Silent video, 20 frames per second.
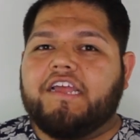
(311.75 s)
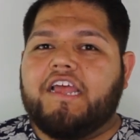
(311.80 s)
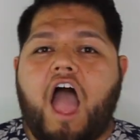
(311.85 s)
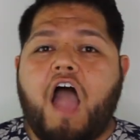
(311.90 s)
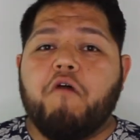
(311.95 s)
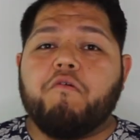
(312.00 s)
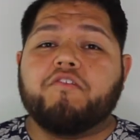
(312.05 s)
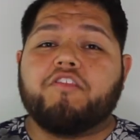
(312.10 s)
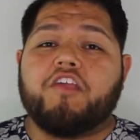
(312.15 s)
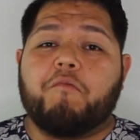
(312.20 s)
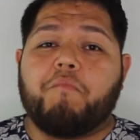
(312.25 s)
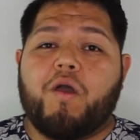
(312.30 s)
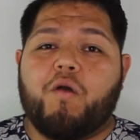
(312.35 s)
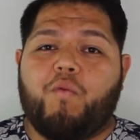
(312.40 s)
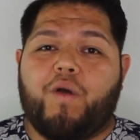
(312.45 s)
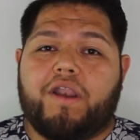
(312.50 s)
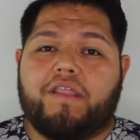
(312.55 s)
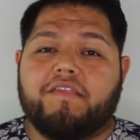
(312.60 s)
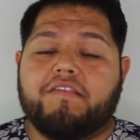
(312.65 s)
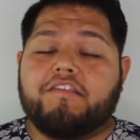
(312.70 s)
I was on my
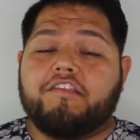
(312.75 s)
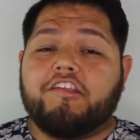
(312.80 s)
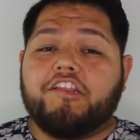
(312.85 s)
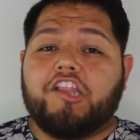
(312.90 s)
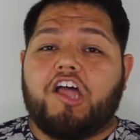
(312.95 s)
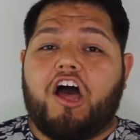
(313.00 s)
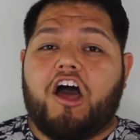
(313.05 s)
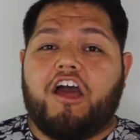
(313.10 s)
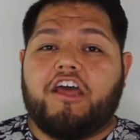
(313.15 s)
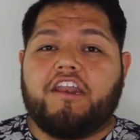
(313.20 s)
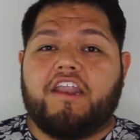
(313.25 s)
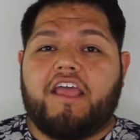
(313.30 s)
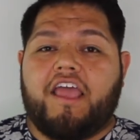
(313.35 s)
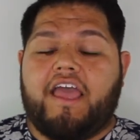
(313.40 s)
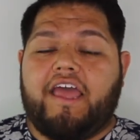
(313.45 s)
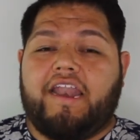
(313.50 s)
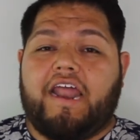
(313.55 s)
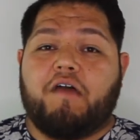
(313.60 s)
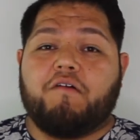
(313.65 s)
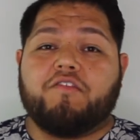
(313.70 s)
way to the salon
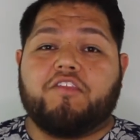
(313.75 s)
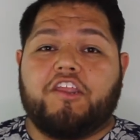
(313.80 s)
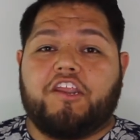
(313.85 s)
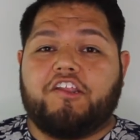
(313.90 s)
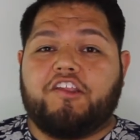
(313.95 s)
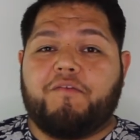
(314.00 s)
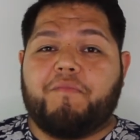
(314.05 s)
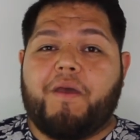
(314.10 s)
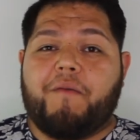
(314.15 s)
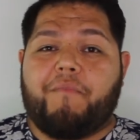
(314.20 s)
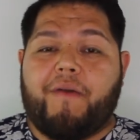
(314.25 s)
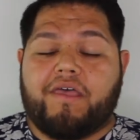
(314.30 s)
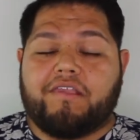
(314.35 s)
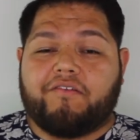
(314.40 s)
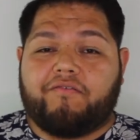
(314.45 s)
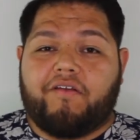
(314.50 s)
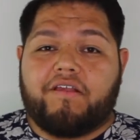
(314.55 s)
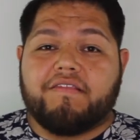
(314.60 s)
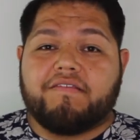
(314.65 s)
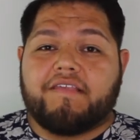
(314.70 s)
and I was going to do my best
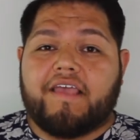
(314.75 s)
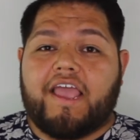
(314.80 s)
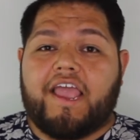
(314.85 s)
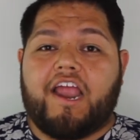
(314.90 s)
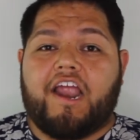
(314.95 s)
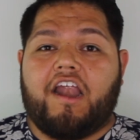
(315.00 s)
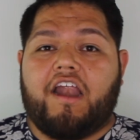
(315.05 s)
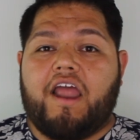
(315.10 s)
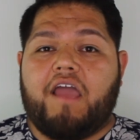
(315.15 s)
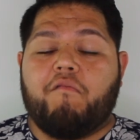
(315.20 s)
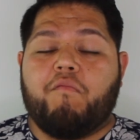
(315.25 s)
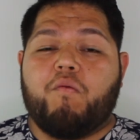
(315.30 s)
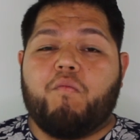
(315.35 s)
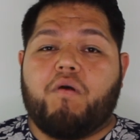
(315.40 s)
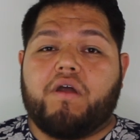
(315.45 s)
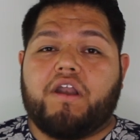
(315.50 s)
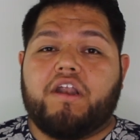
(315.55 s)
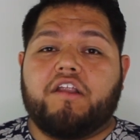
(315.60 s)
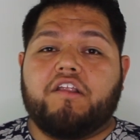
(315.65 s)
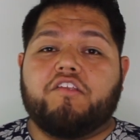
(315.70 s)
friend's hair, and we
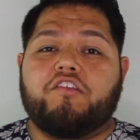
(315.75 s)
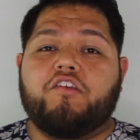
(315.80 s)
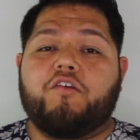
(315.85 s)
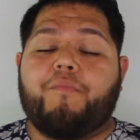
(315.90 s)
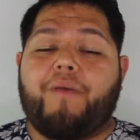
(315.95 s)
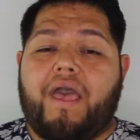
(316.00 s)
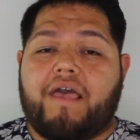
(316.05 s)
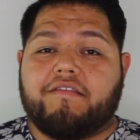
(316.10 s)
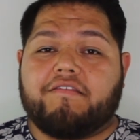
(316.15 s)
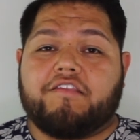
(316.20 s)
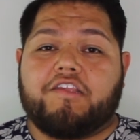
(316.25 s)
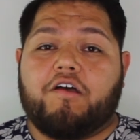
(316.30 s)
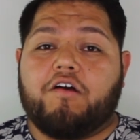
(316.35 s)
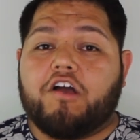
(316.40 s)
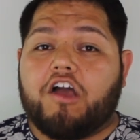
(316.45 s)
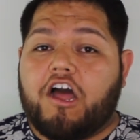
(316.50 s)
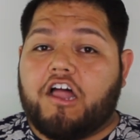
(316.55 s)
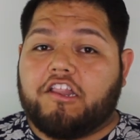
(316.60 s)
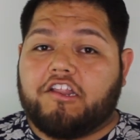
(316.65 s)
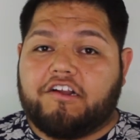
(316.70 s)
wanted to do pastel
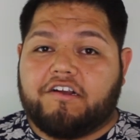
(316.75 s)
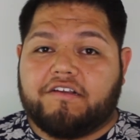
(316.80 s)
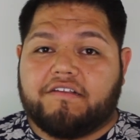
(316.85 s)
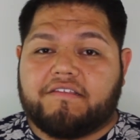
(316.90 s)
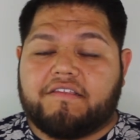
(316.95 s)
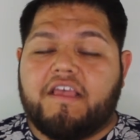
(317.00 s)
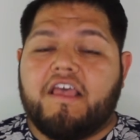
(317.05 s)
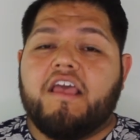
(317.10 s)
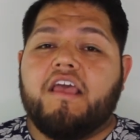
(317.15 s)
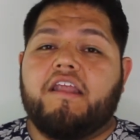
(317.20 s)
colors.